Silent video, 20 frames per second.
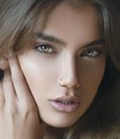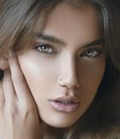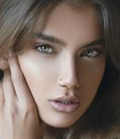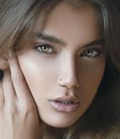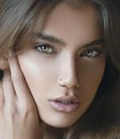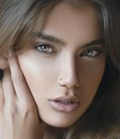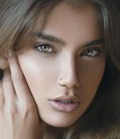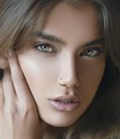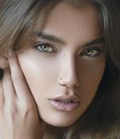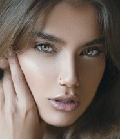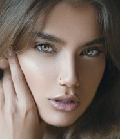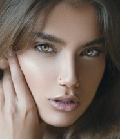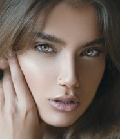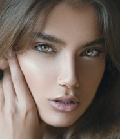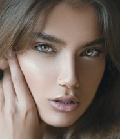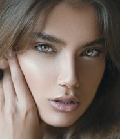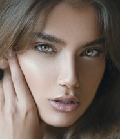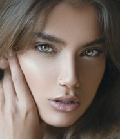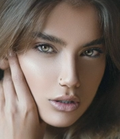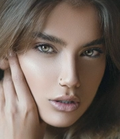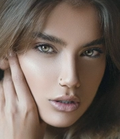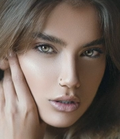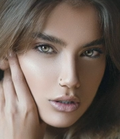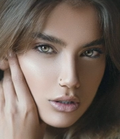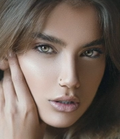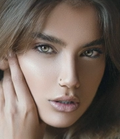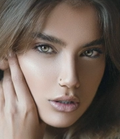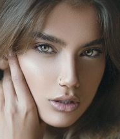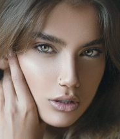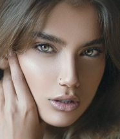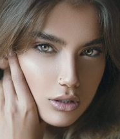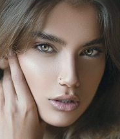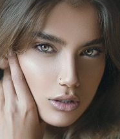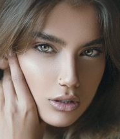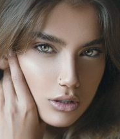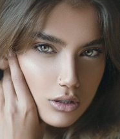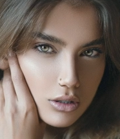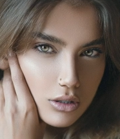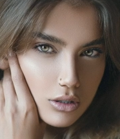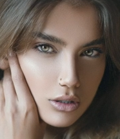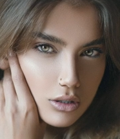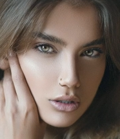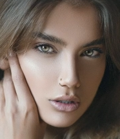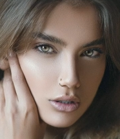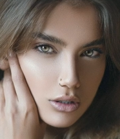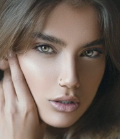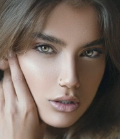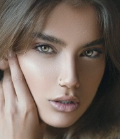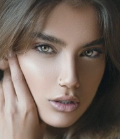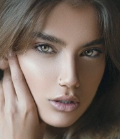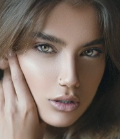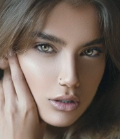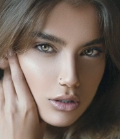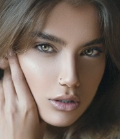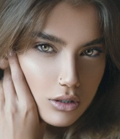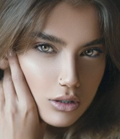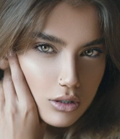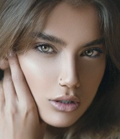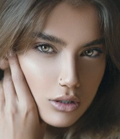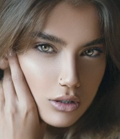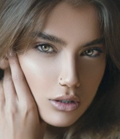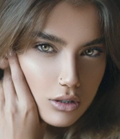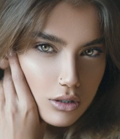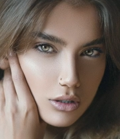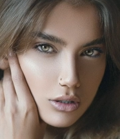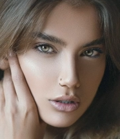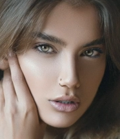[no speech]